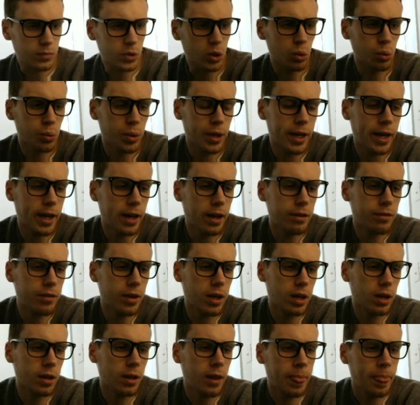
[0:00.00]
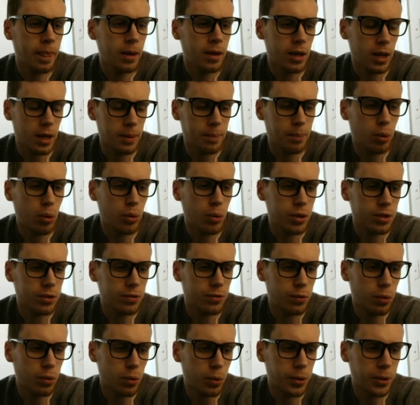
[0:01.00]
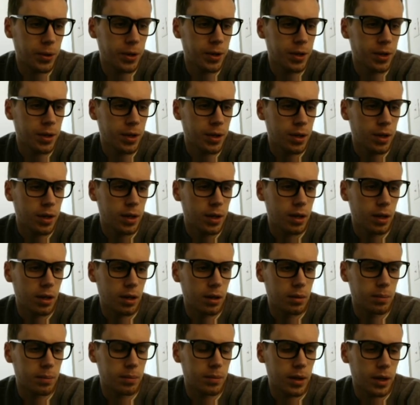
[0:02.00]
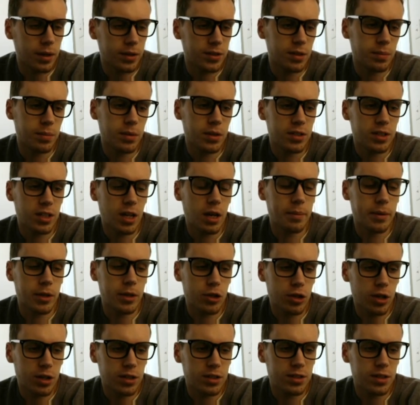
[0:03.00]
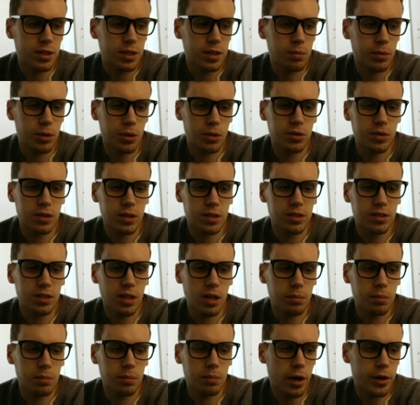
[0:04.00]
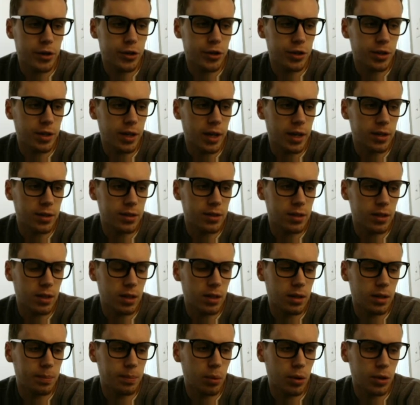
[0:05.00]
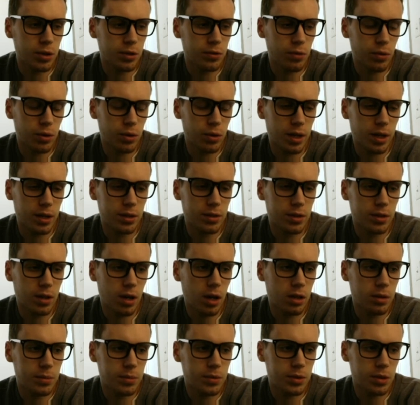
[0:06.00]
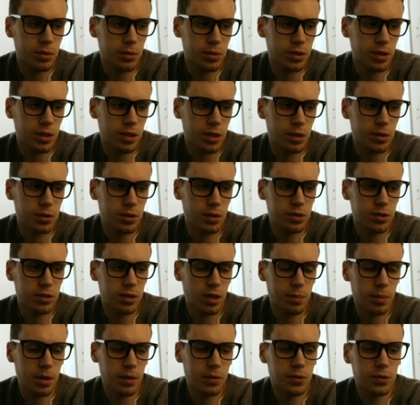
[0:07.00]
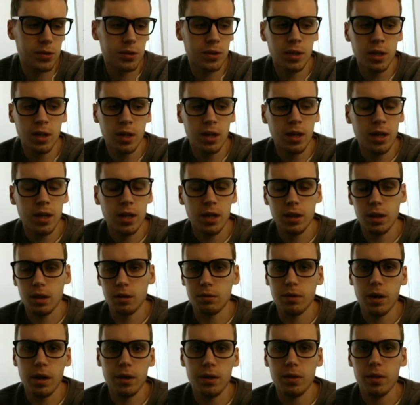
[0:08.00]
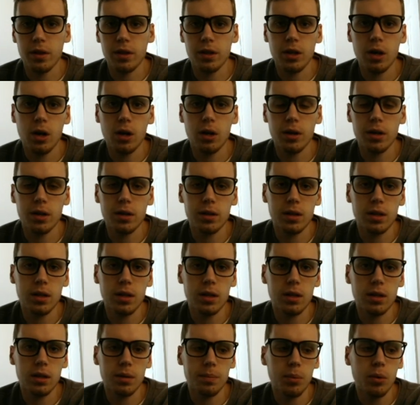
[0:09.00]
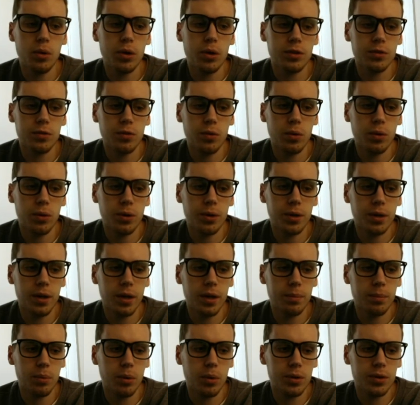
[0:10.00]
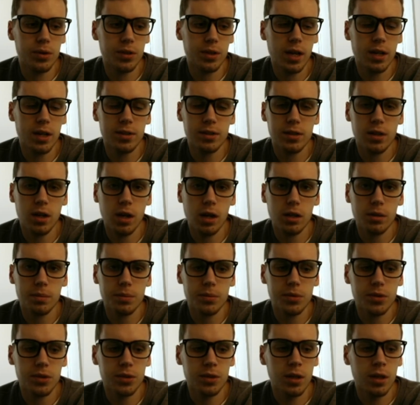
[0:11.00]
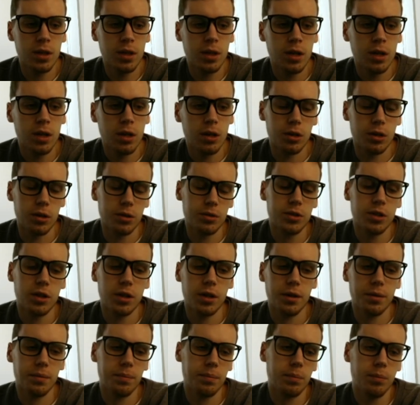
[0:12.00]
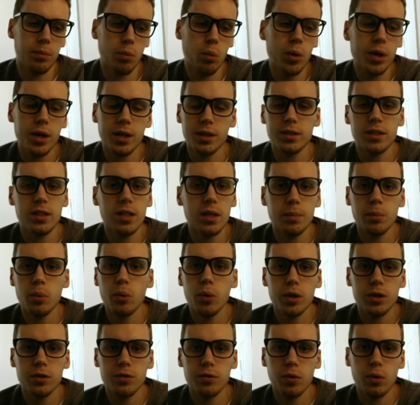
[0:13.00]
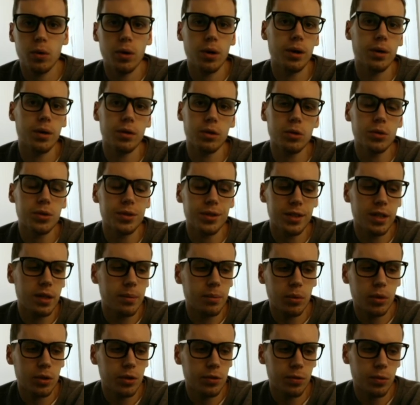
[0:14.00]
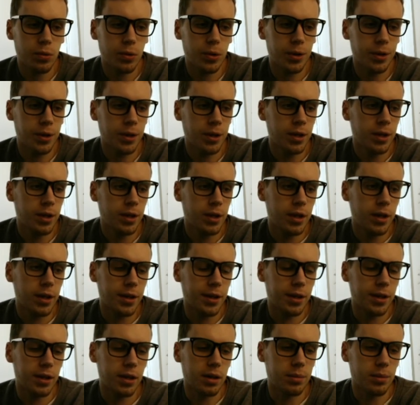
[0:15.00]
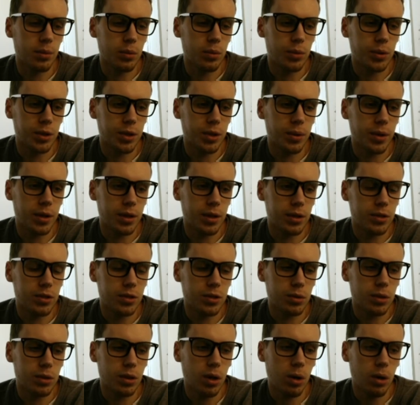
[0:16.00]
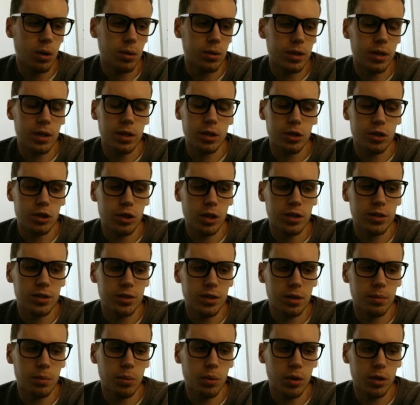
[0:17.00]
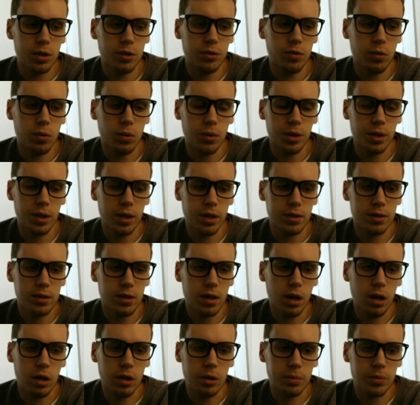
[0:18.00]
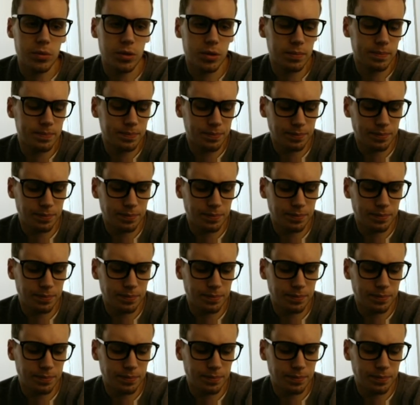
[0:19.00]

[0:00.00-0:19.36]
We have a points for, except this time adjusted. We're using the same logic as the points for and against columns. So we're just going to use the sum ifs. And then rather than calling the points for and points against columns, winning team points for and losing team points for, we're going to call the adjusted points for and against columns.